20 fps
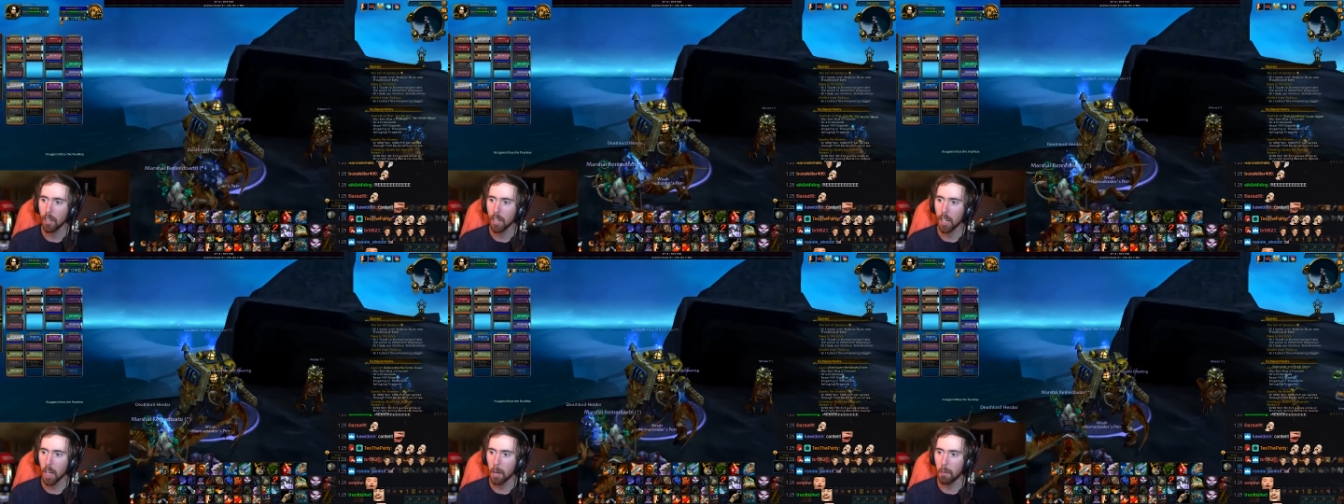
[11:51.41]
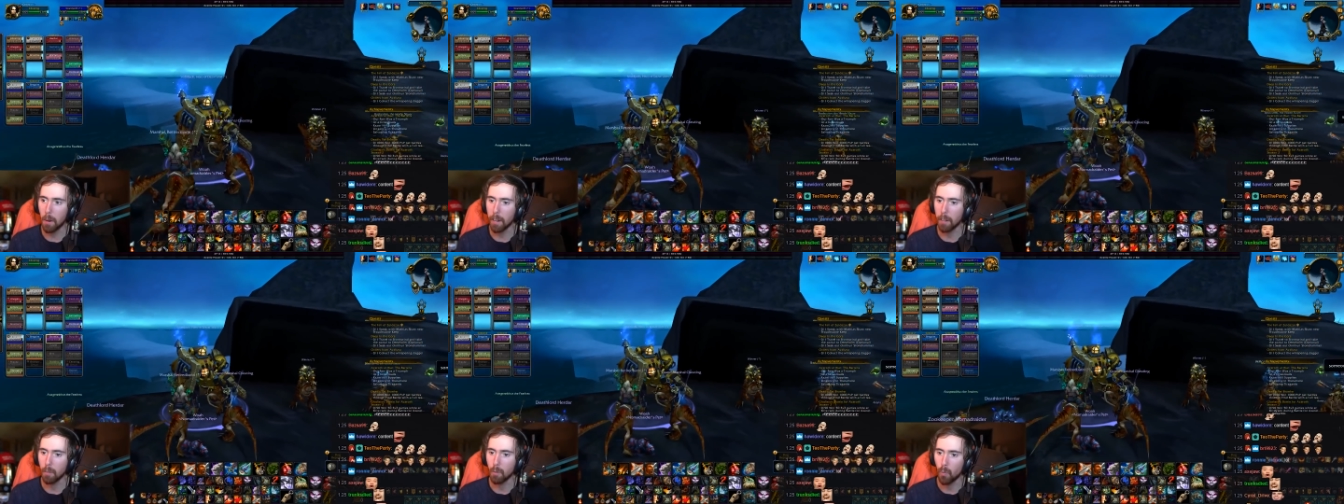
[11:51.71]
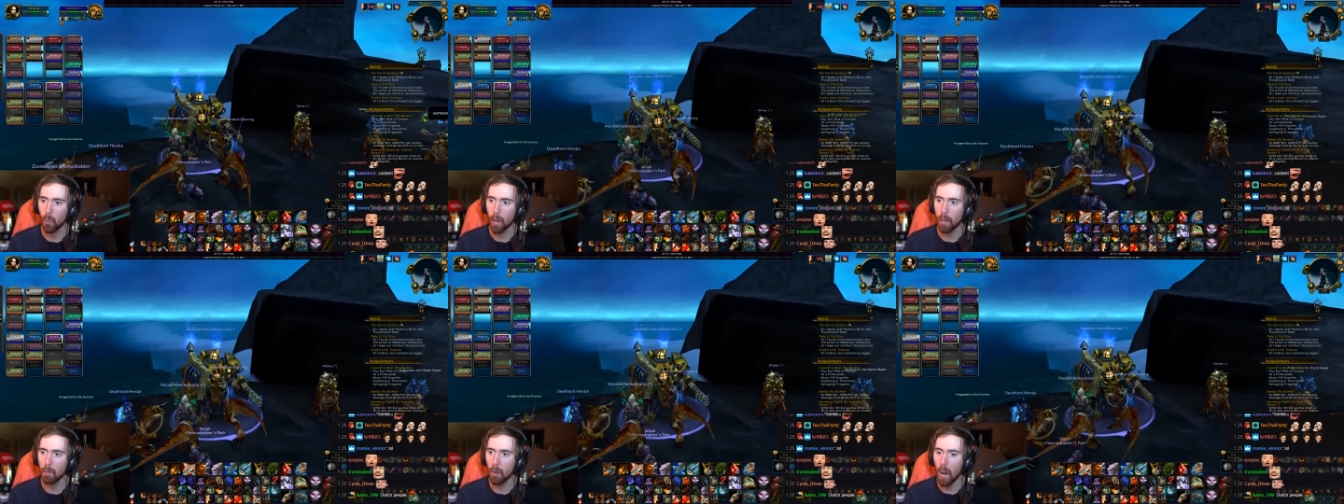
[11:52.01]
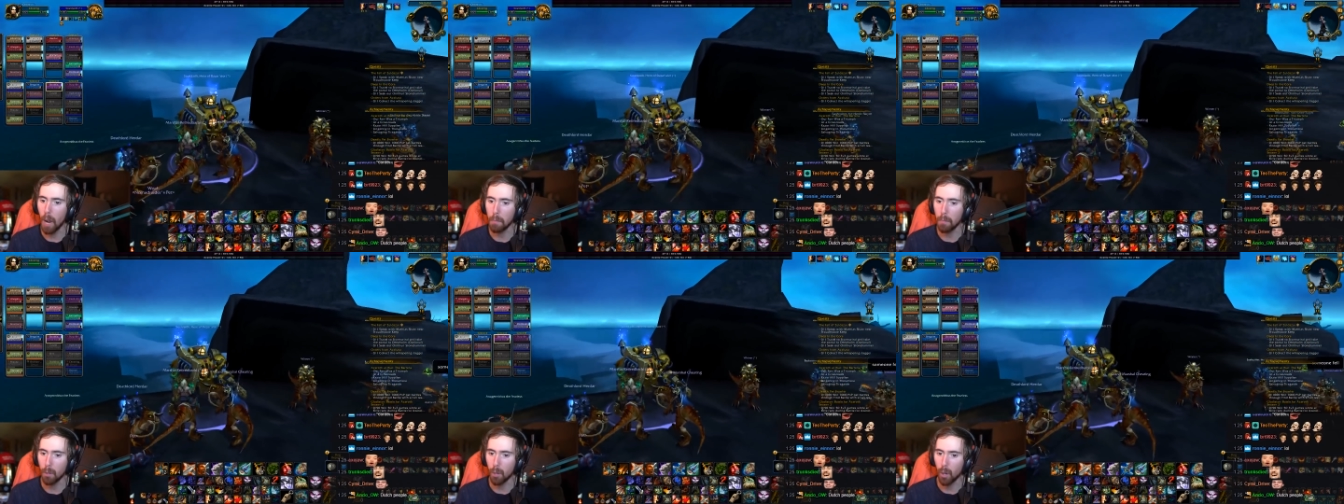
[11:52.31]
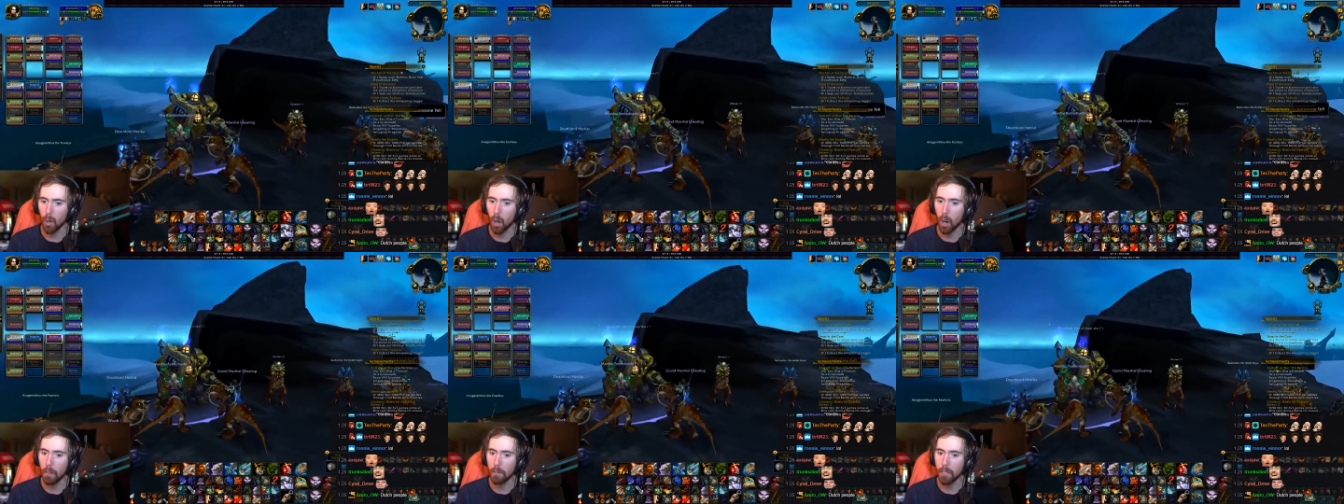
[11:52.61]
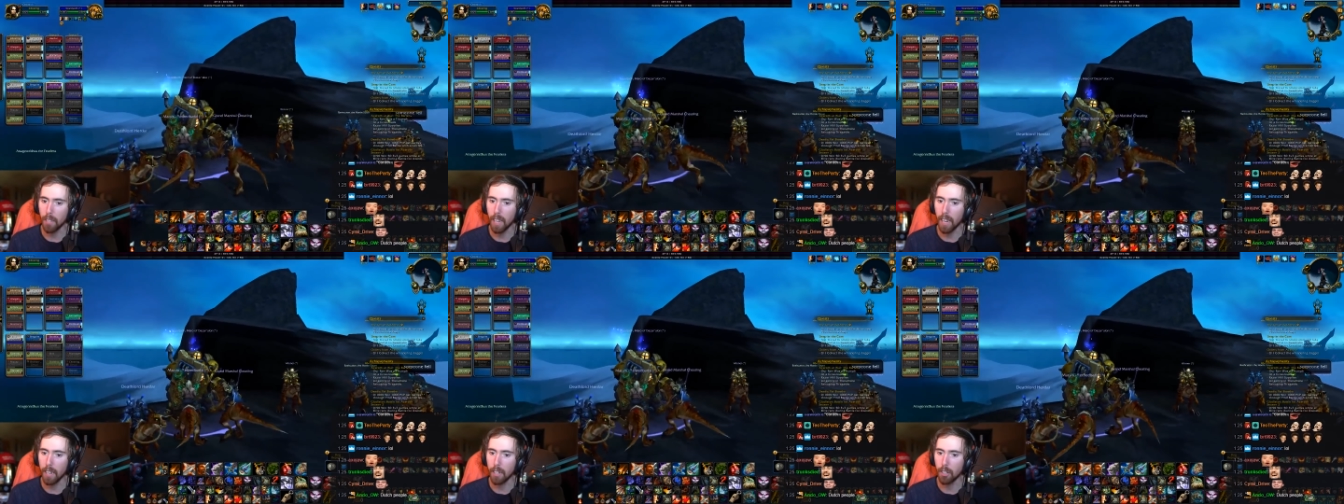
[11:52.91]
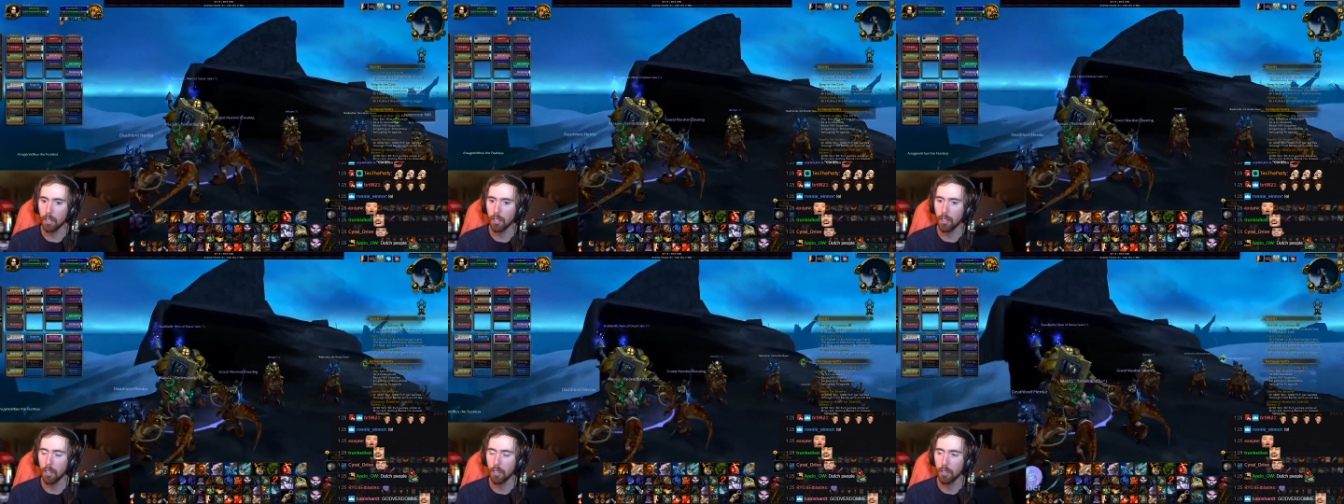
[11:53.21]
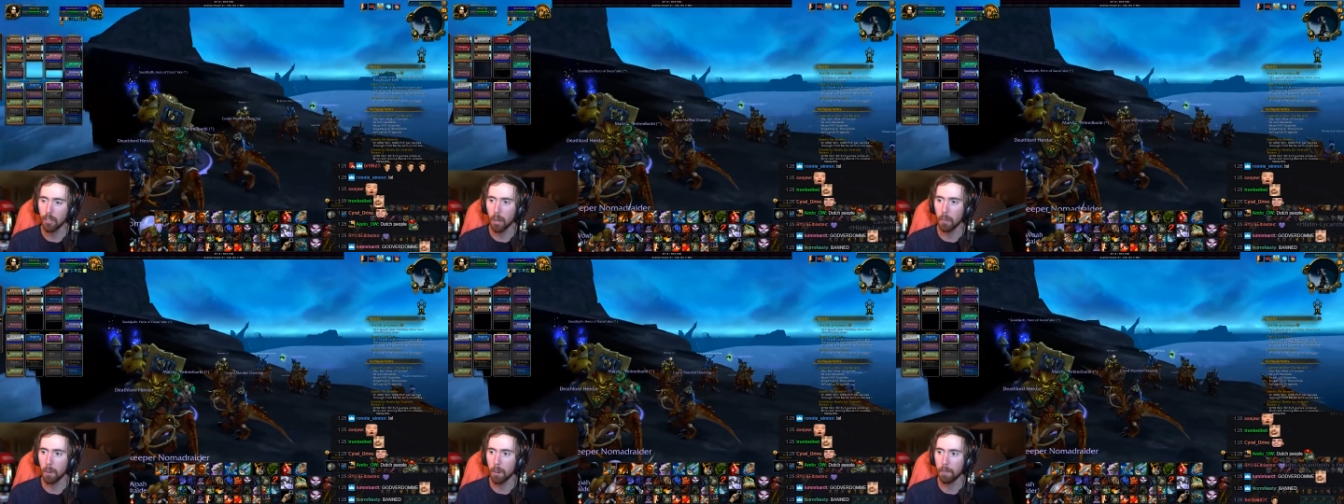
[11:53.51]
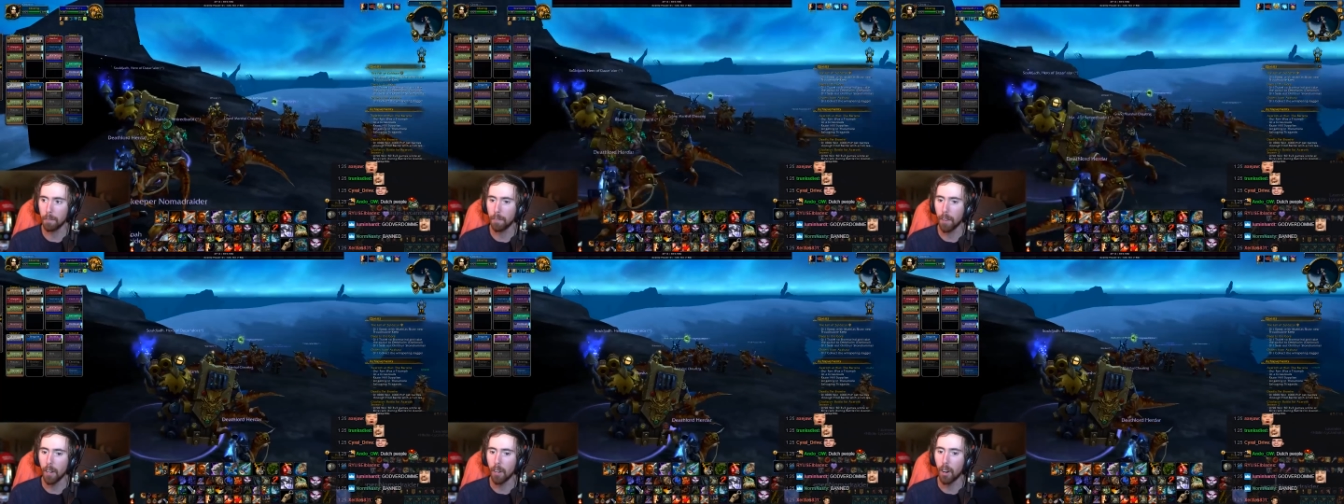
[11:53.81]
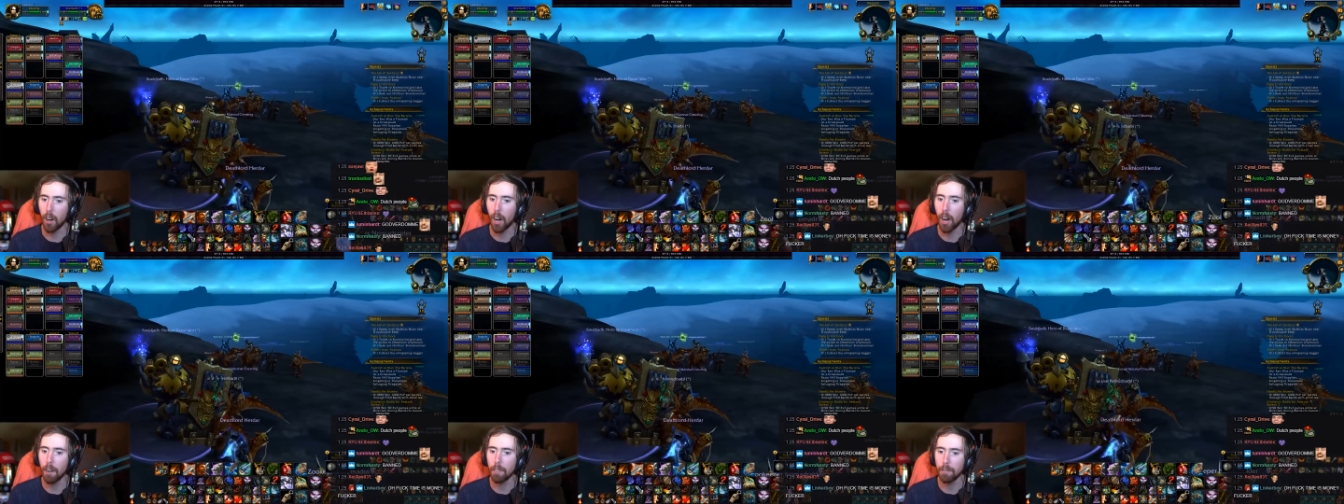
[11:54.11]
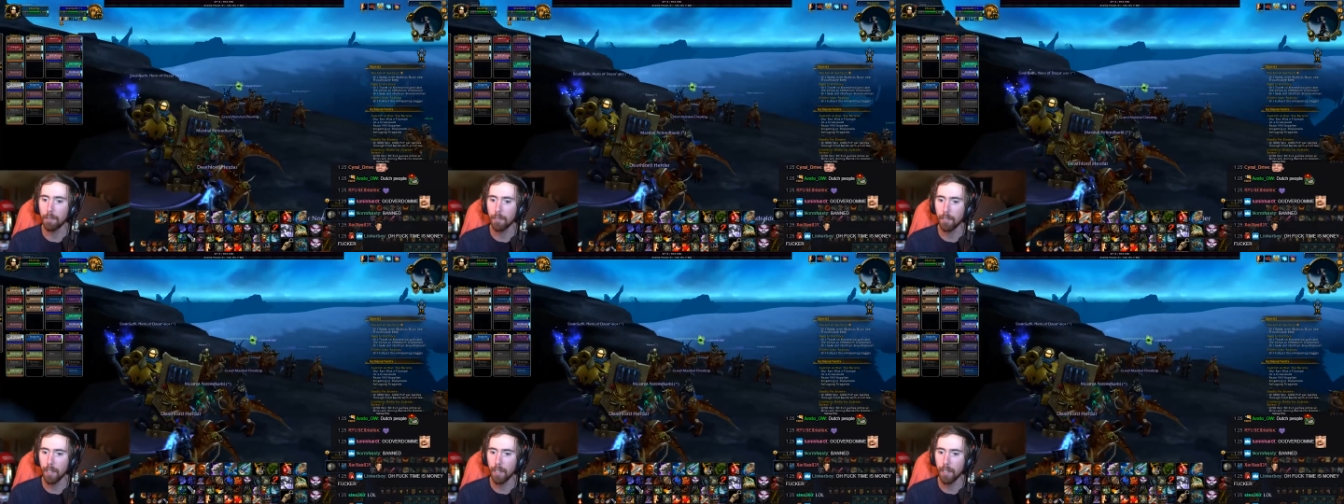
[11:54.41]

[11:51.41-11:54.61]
Come on, Red Raptor or off the edge. Someone fell off.